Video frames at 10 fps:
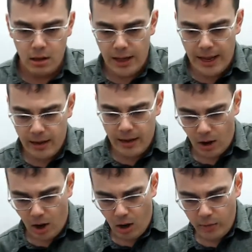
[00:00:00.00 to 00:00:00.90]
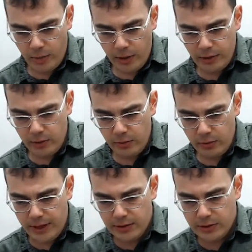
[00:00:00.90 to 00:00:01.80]
And all we want to do
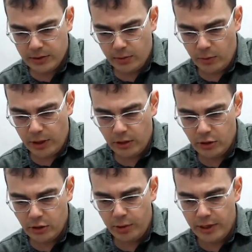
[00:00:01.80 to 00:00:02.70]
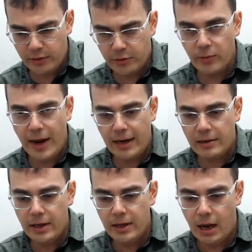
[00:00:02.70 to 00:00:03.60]
is we're going to just put it
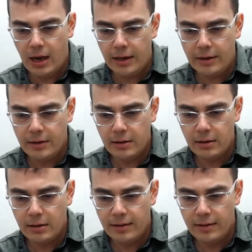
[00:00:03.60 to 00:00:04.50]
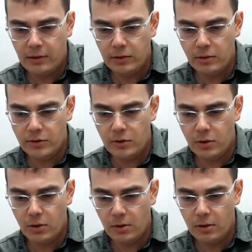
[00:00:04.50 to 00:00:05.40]
directly on that little
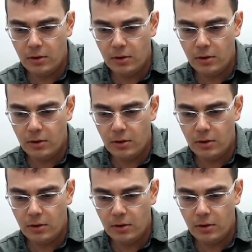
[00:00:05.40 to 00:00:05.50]
circle